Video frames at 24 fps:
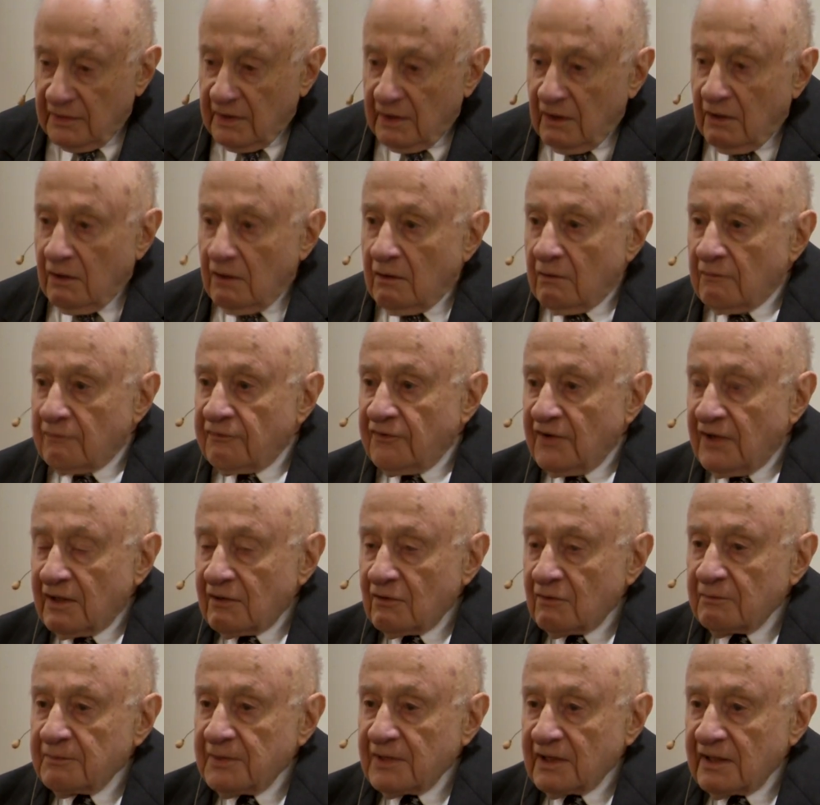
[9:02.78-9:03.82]
they all
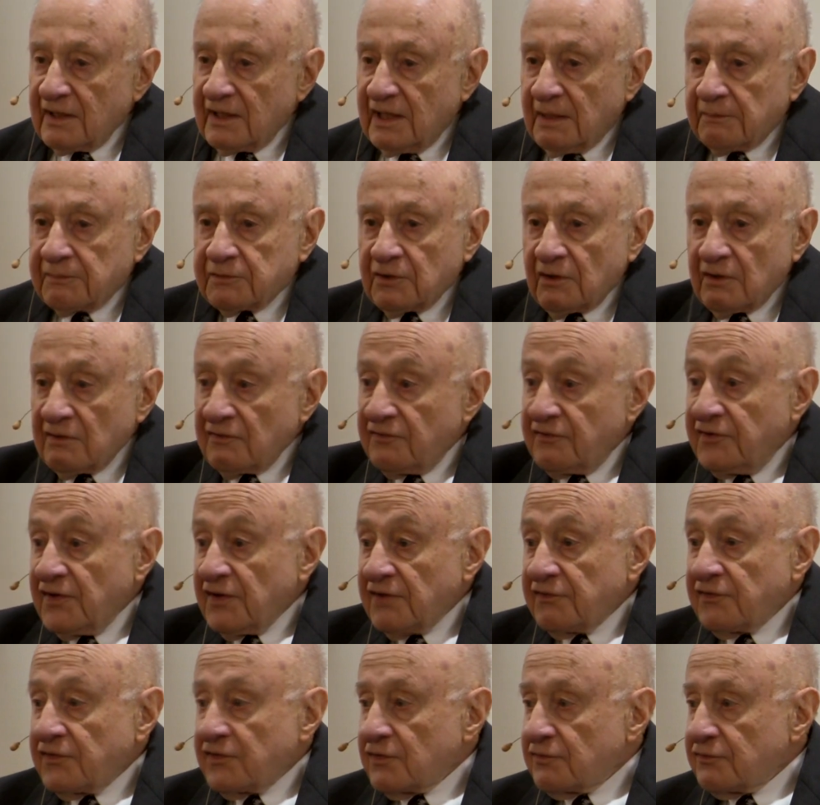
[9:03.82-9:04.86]
followed Billy up to the
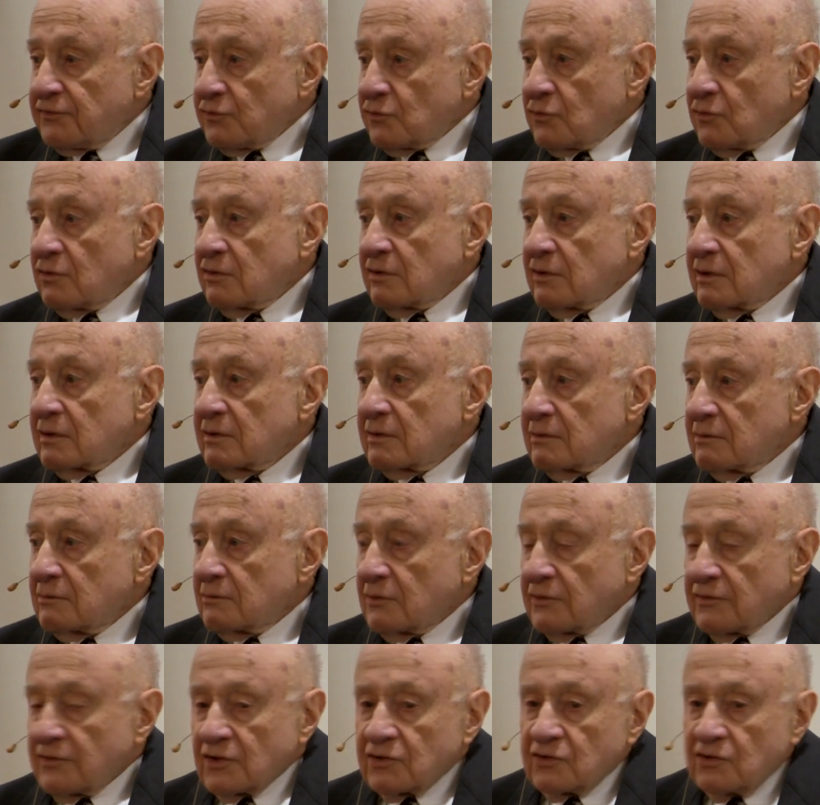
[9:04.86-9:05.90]
fifth floor
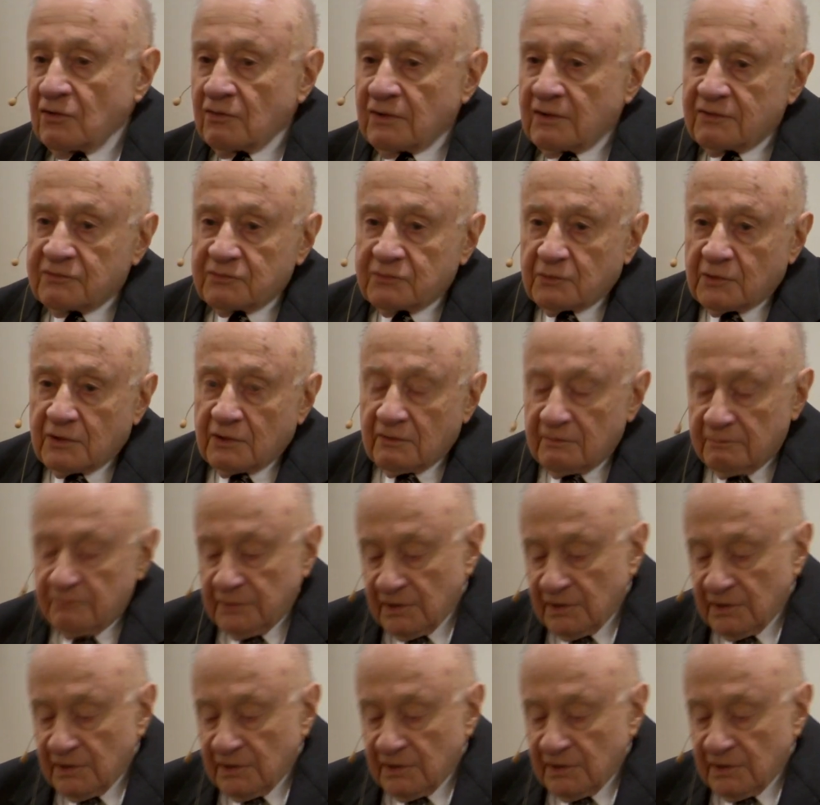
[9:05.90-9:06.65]
where the toys were,